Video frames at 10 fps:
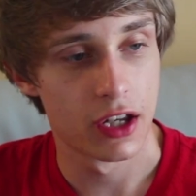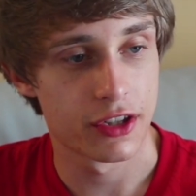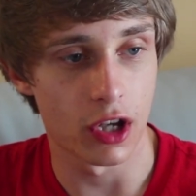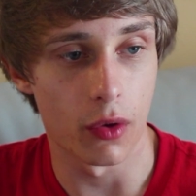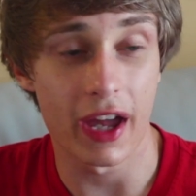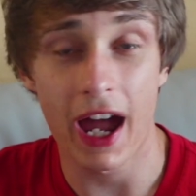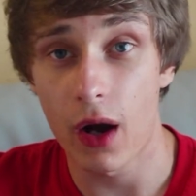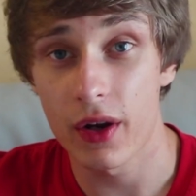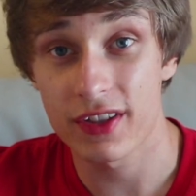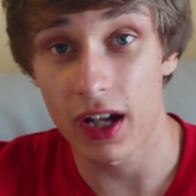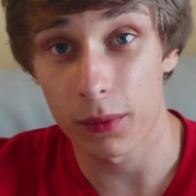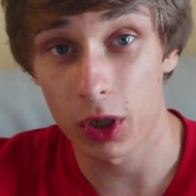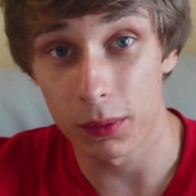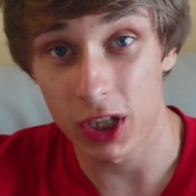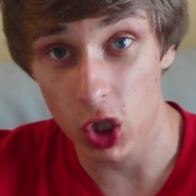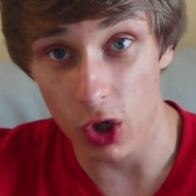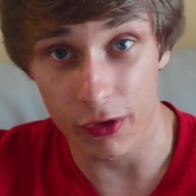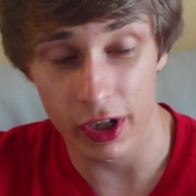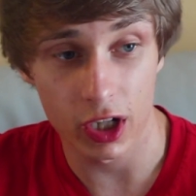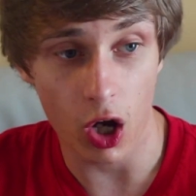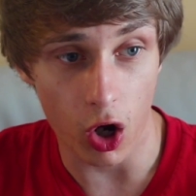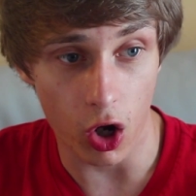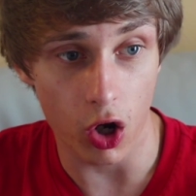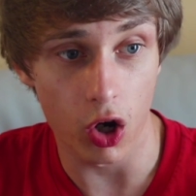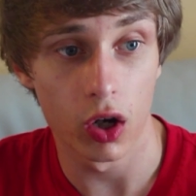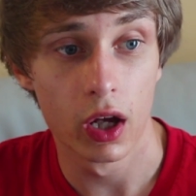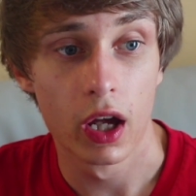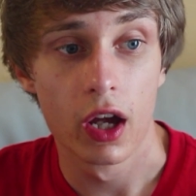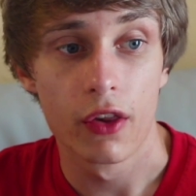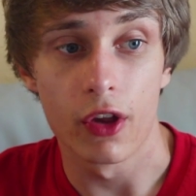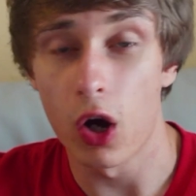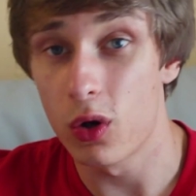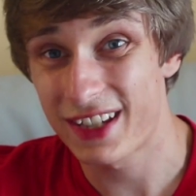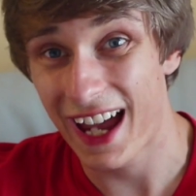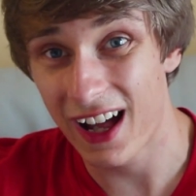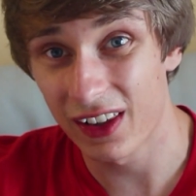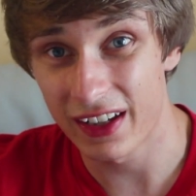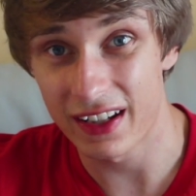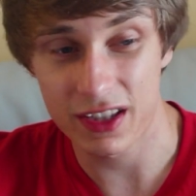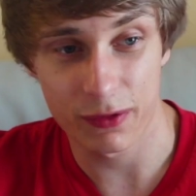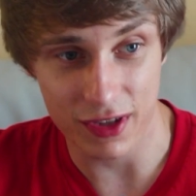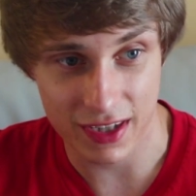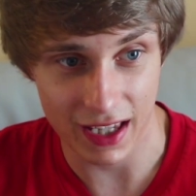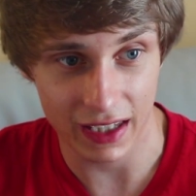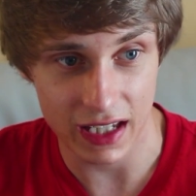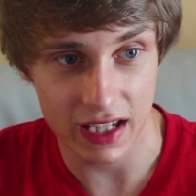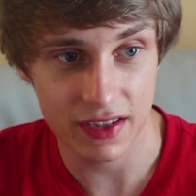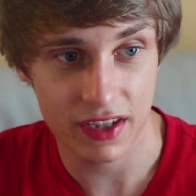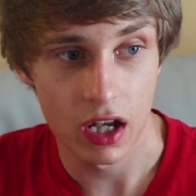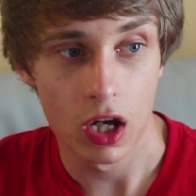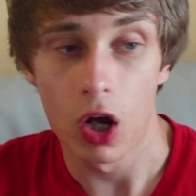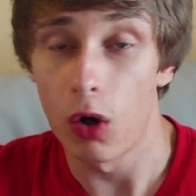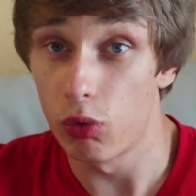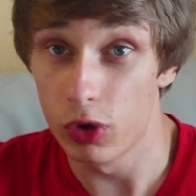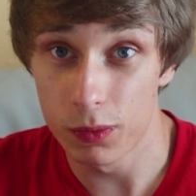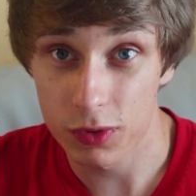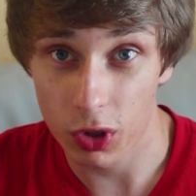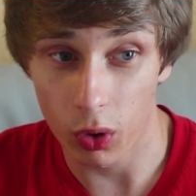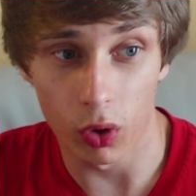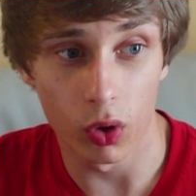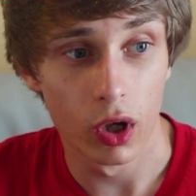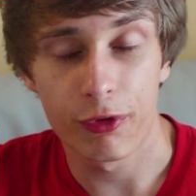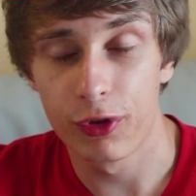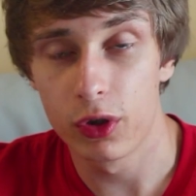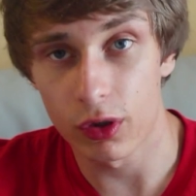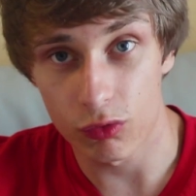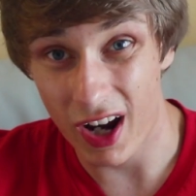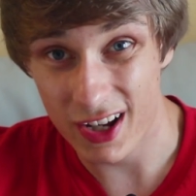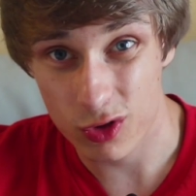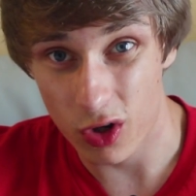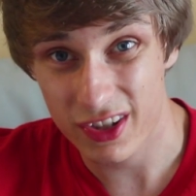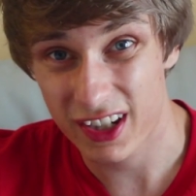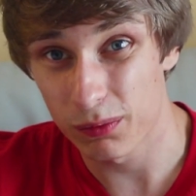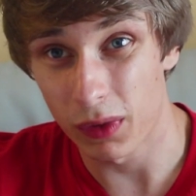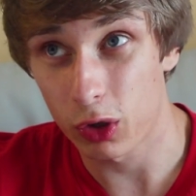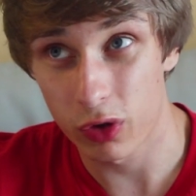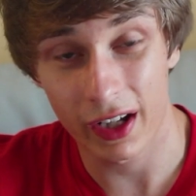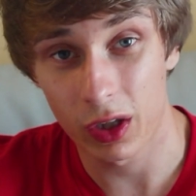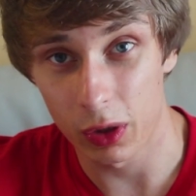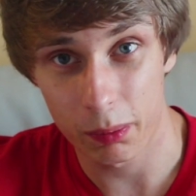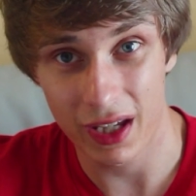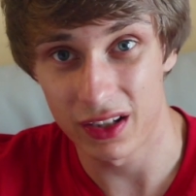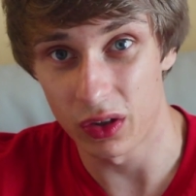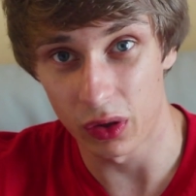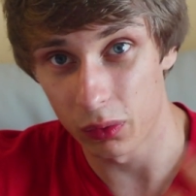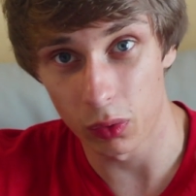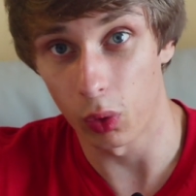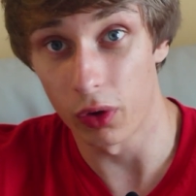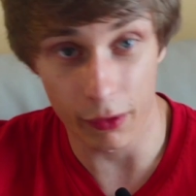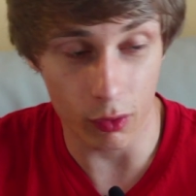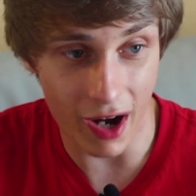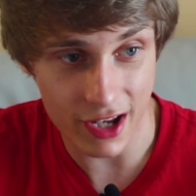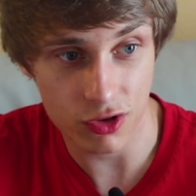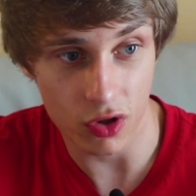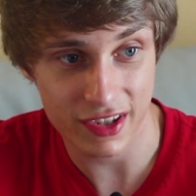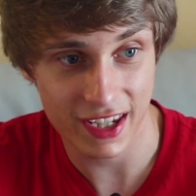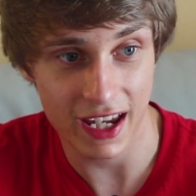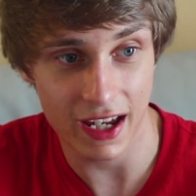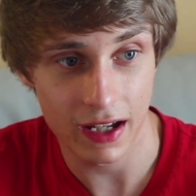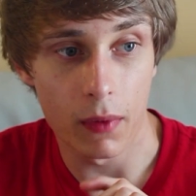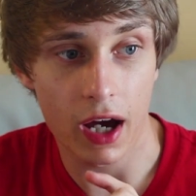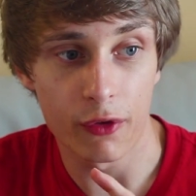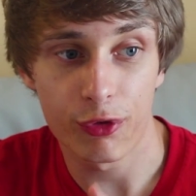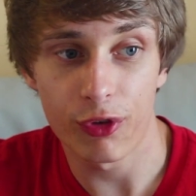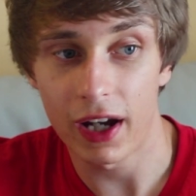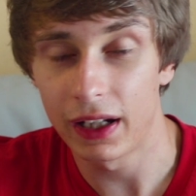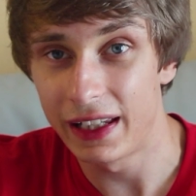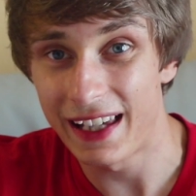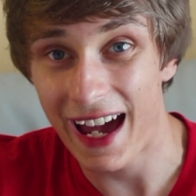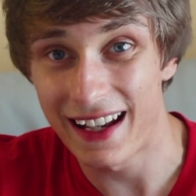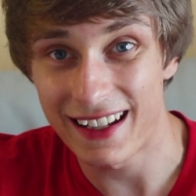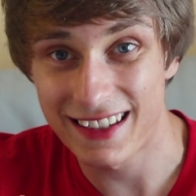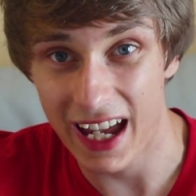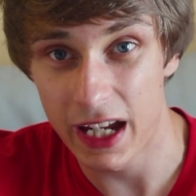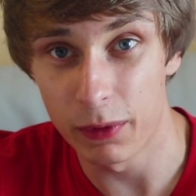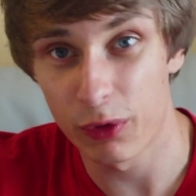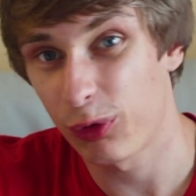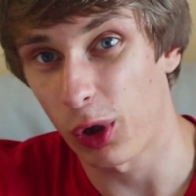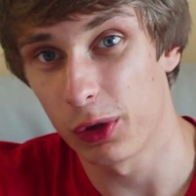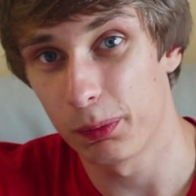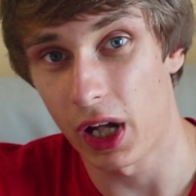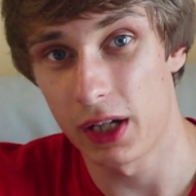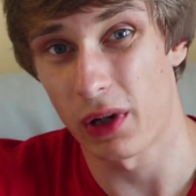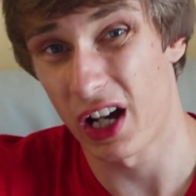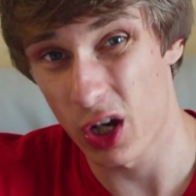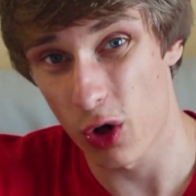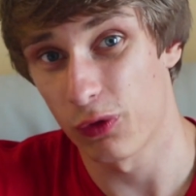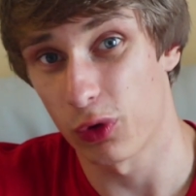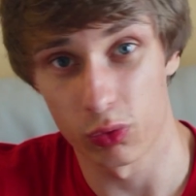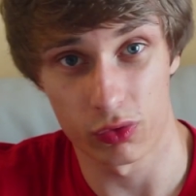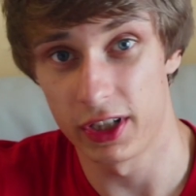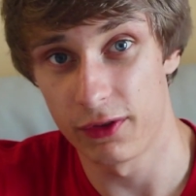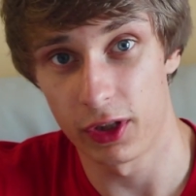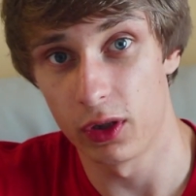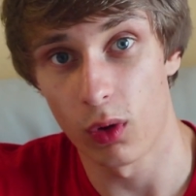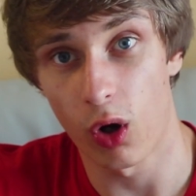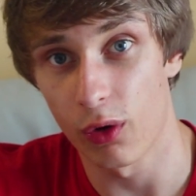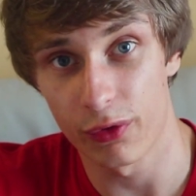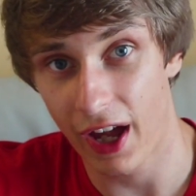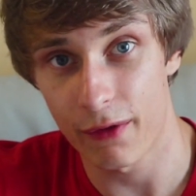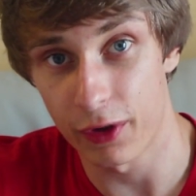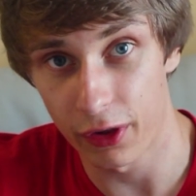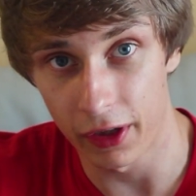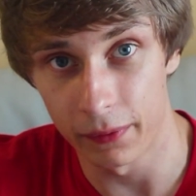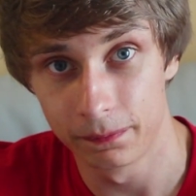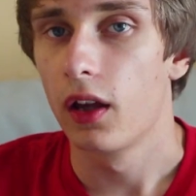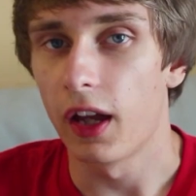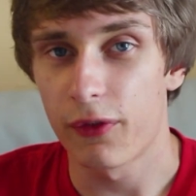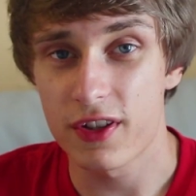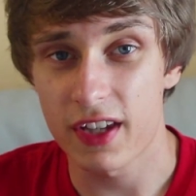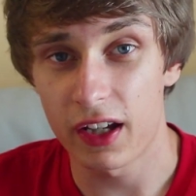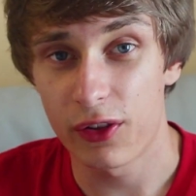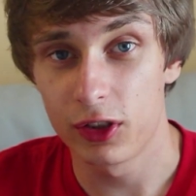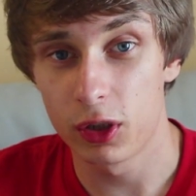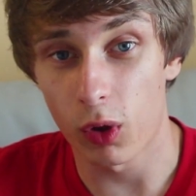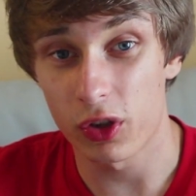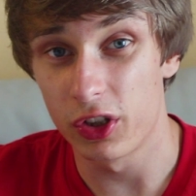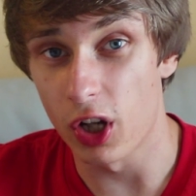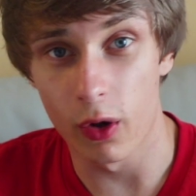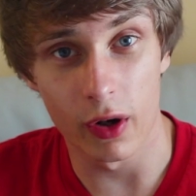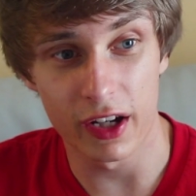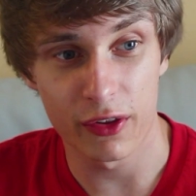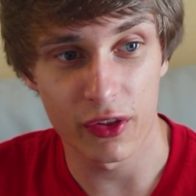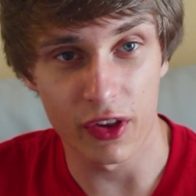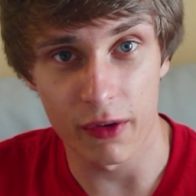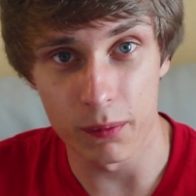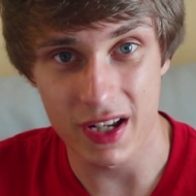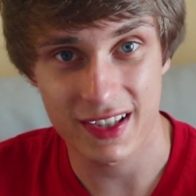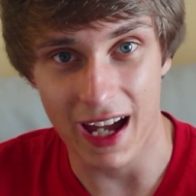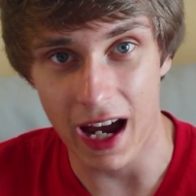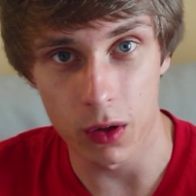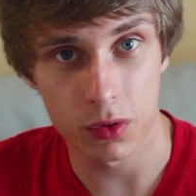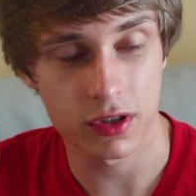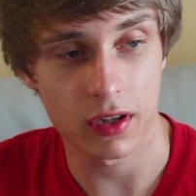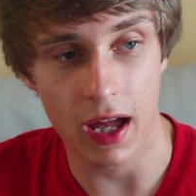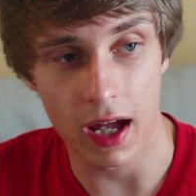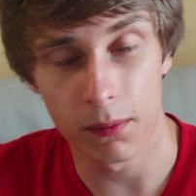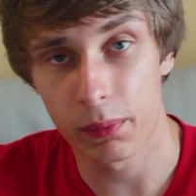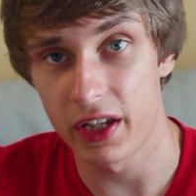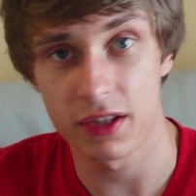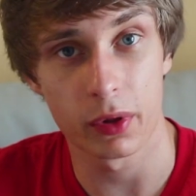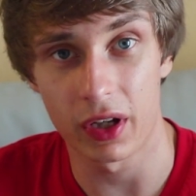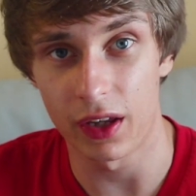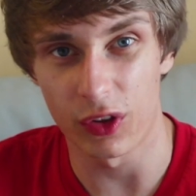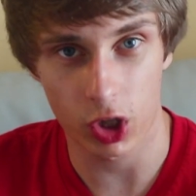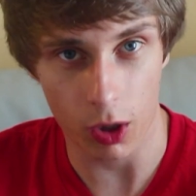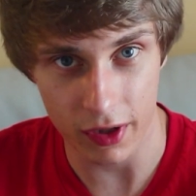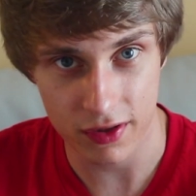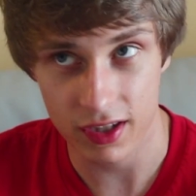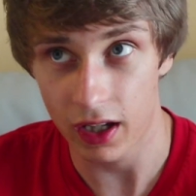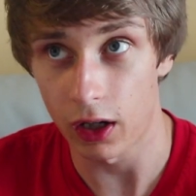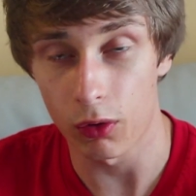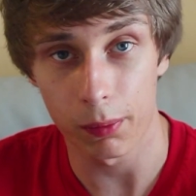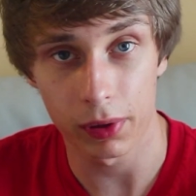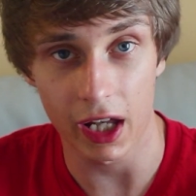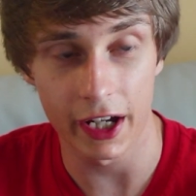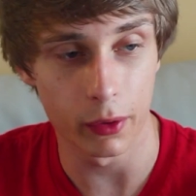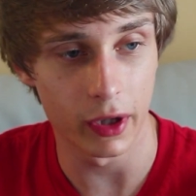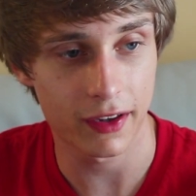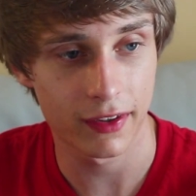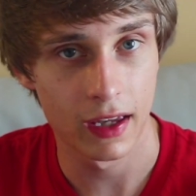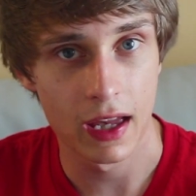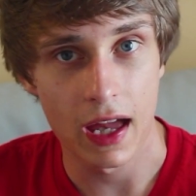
So the areas that I'm going to be covering are the hotel and its facilities, a room tour, food and restaurants, giving my critical opinion on all of the restaurants here, and finally entertainment, followed by my overall review of everything. If there's anything you want to know or anything that I've missed out, please put it in the comments and I'll reply to it.